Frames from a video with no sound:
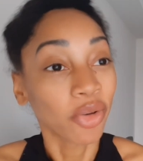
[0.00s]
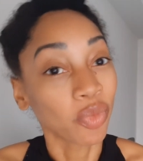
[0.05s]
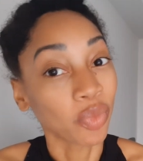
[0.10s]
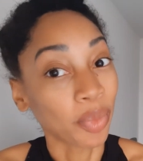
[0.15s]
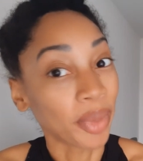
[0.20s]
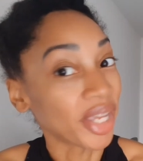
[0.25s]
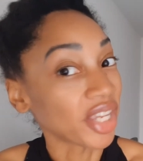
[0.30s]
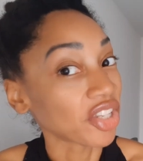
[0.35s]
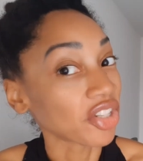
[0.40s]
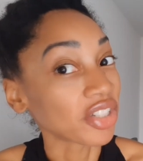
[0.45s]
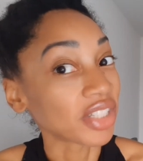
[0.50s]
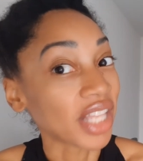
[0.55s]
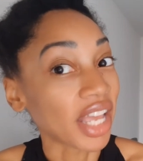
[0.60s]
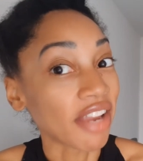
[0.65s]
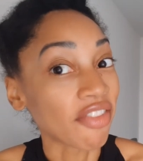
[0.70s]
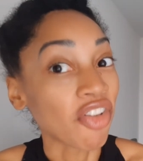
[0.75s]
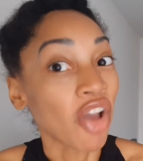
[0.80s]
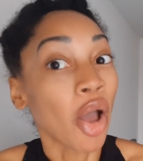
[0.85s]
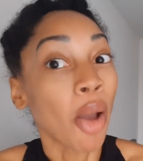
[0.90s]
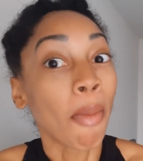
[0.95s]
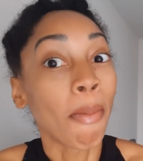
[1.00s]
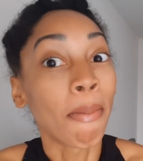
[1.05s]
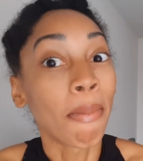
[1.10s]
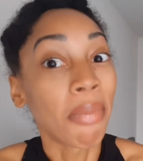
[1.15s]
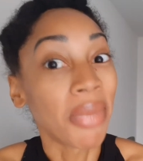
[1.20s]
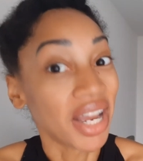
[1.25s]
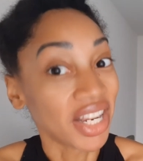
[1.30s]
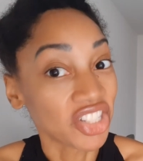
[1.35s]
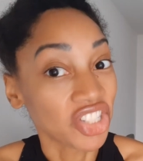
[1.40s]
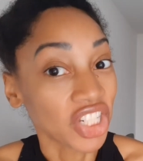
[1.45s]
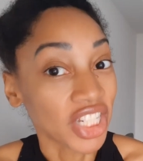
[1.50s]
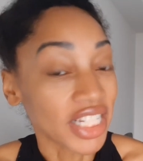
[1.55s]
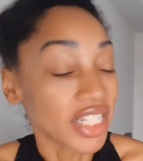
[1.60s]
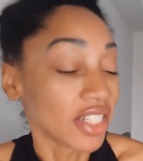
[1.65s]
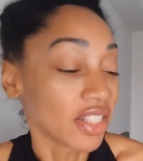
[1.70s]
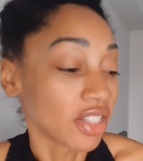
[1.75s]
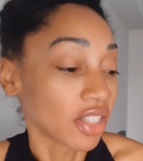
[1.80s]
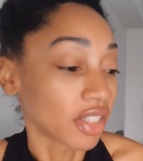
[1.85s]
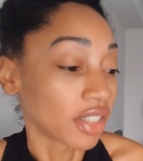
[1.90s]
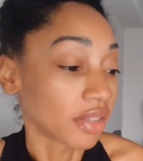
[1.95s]
Make your life much
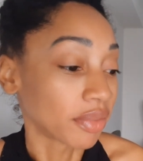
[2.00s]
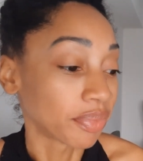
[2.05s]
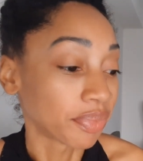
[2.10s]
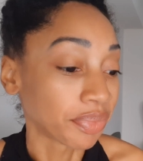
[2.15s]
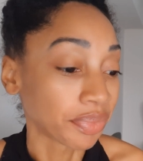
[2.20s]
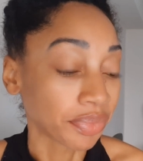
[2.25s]
easier.